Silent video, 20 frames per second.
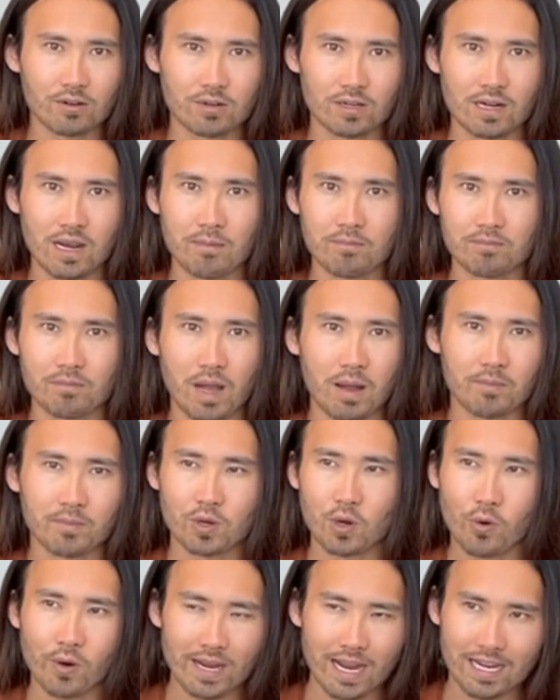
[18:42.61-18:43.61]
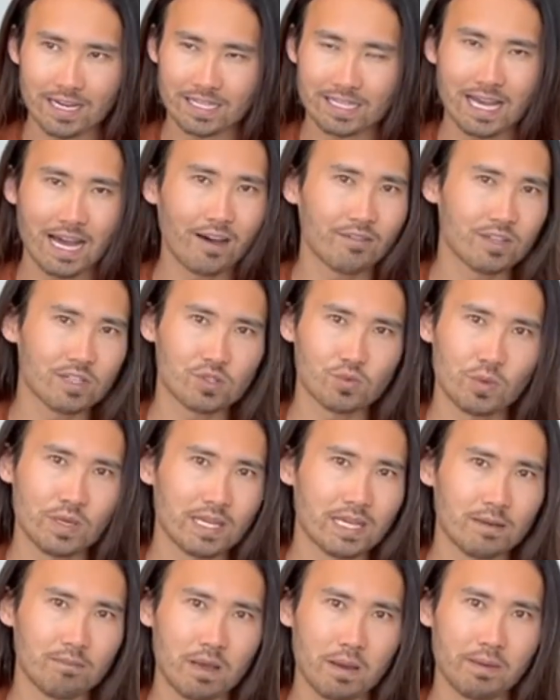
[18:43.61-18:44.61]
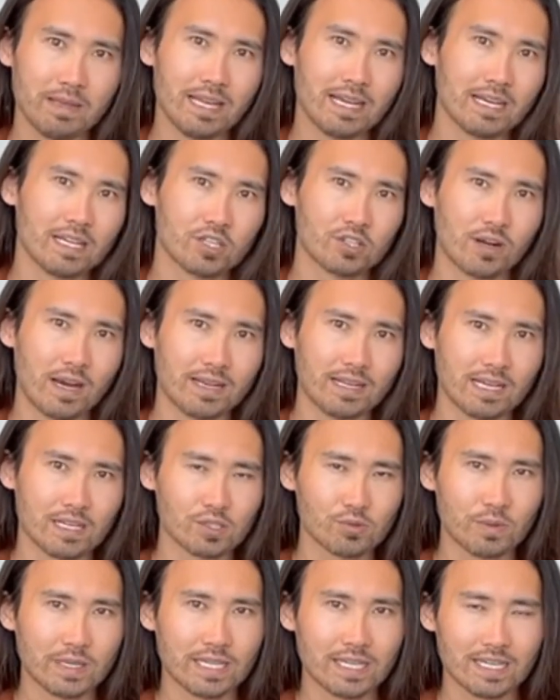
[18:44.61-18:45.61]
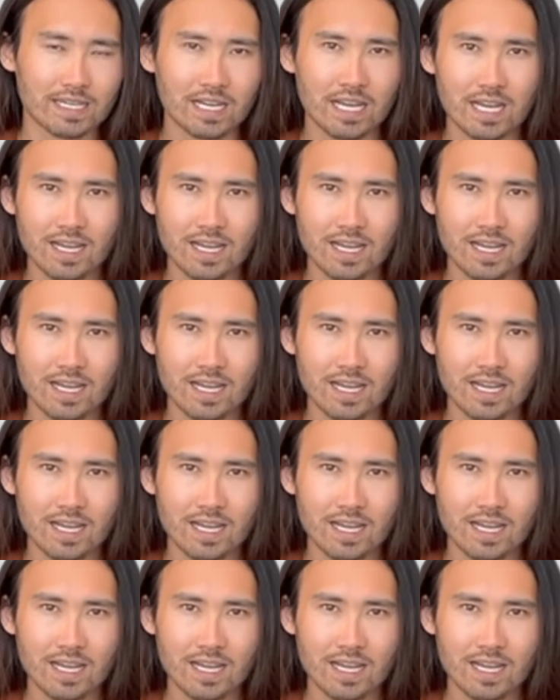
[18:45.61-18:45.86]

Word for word: Or I'm I'm going out of town this weekend. Maybe they can try next weekend.